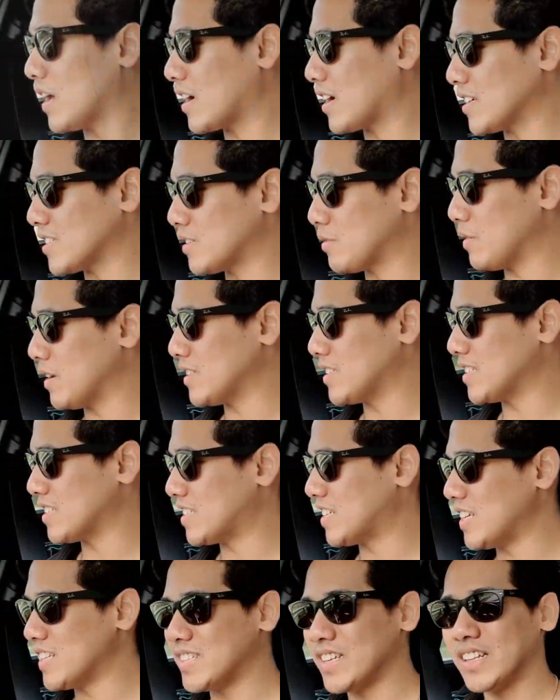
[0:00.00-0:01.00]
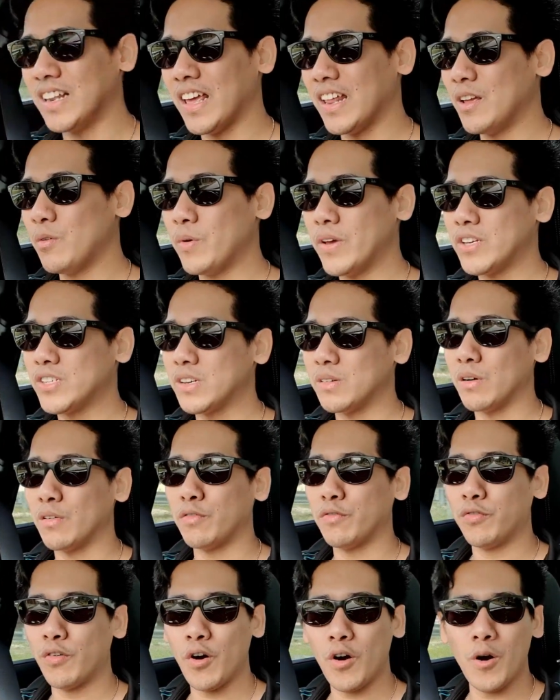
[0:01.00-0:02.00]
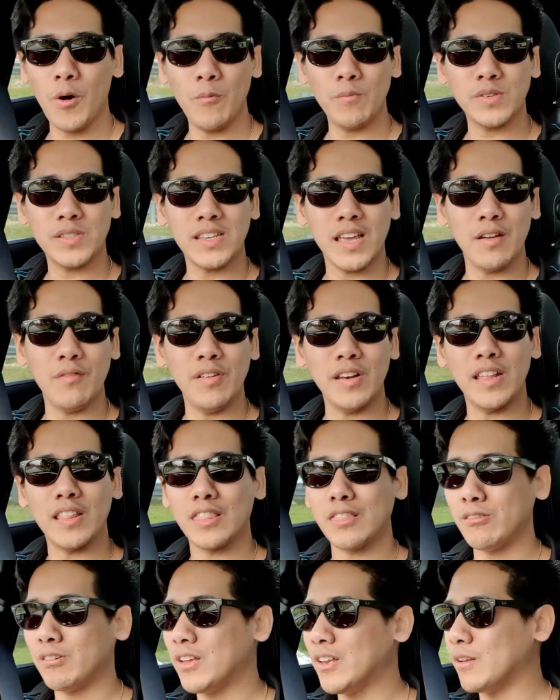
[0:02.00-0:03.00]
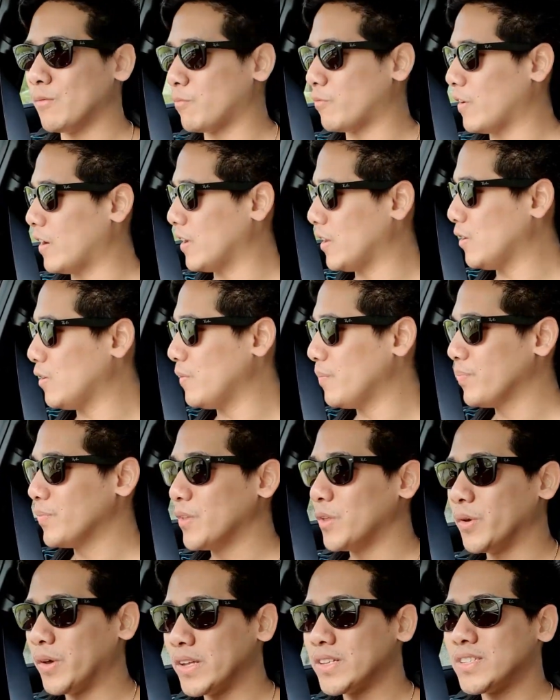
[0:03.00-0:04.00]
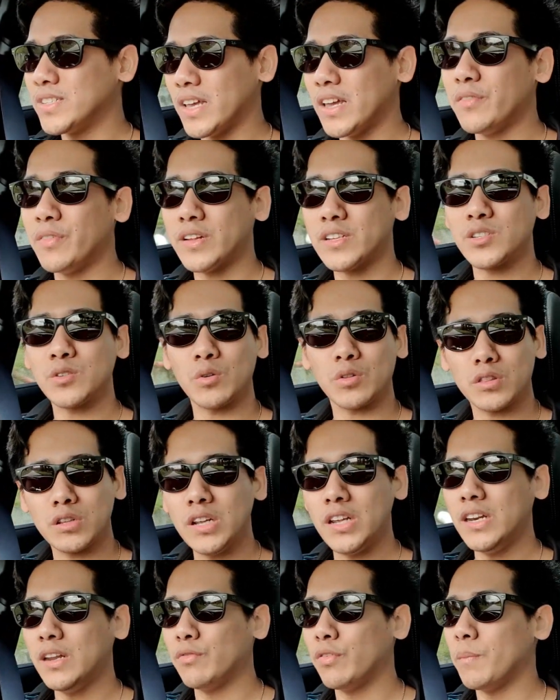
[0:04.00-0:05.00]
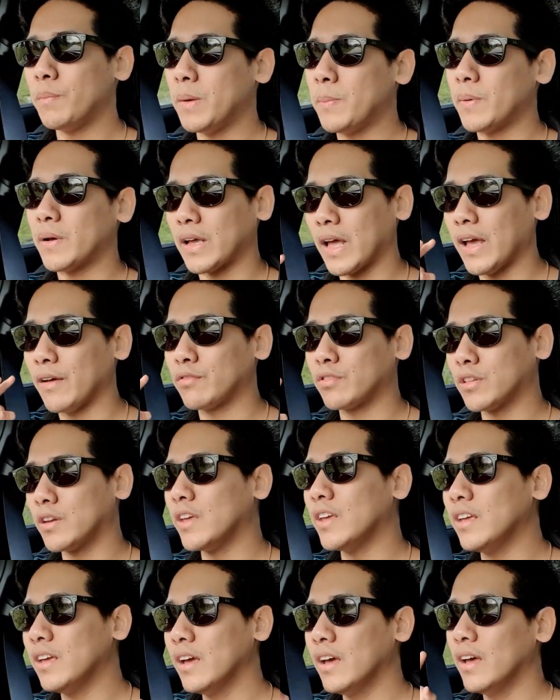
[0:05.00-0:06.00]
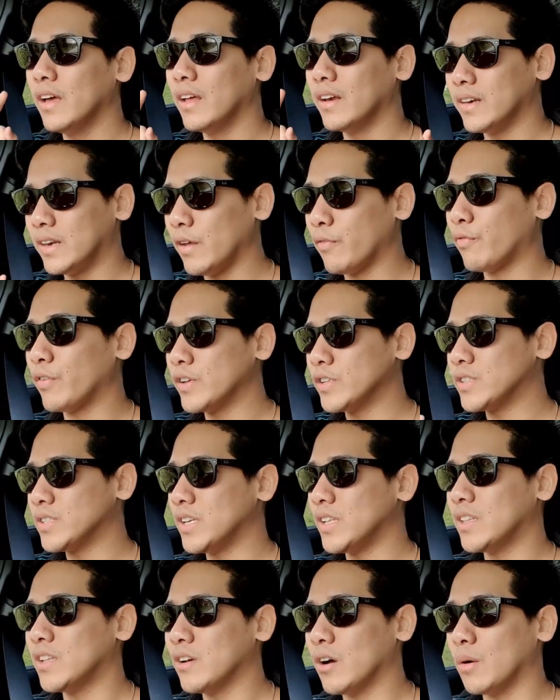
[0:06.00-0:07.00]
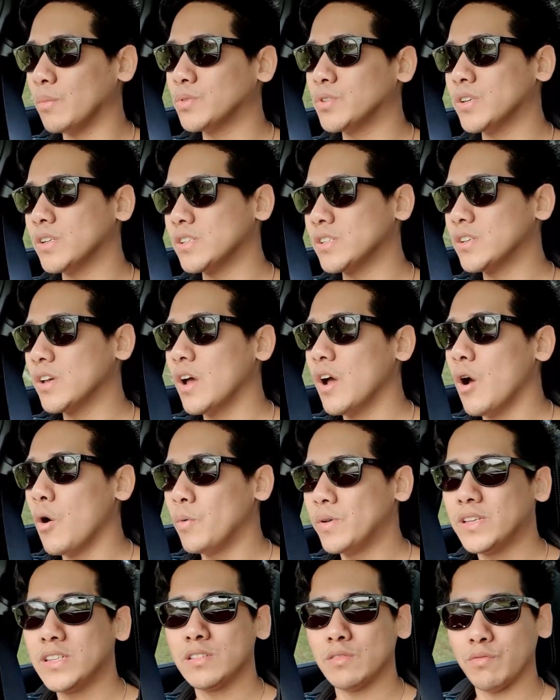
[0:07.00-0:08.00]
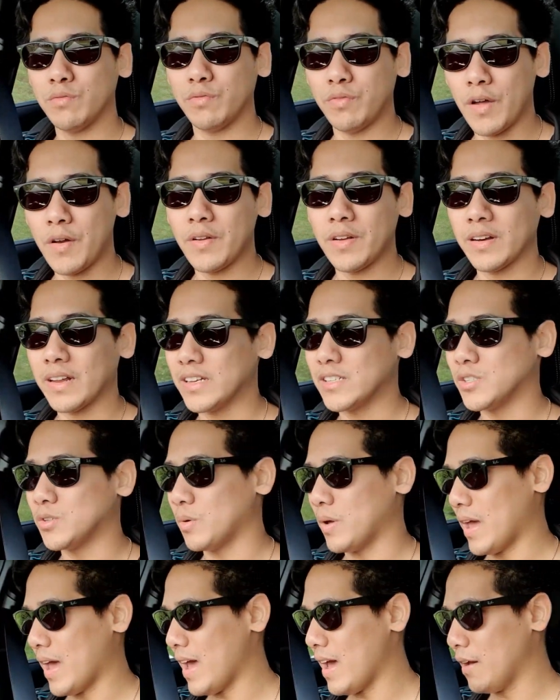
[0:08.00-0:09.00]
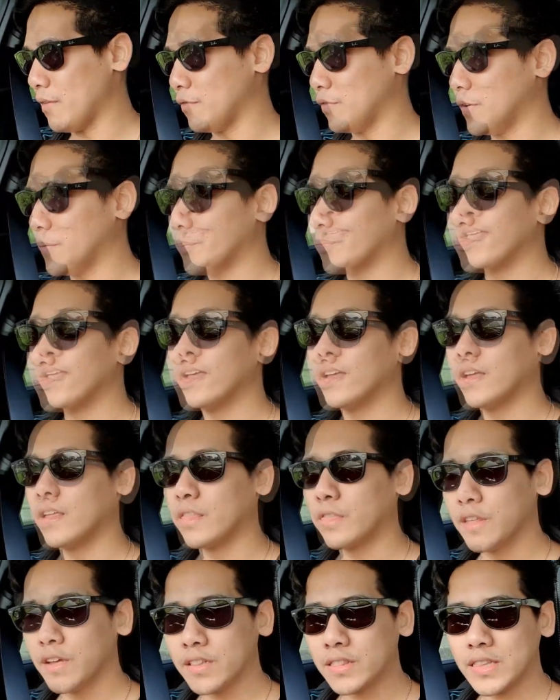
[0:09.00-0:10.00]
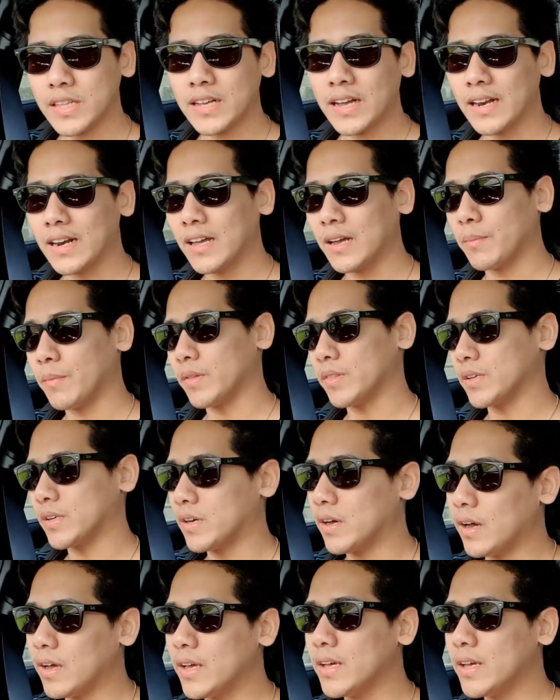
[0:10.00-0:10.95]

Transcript: customize the seats in any way, shape or form. Save it in 3 different, you can save it. So 3 different people can have 3 different seating options, which is very nice to have. Third thing I like about the car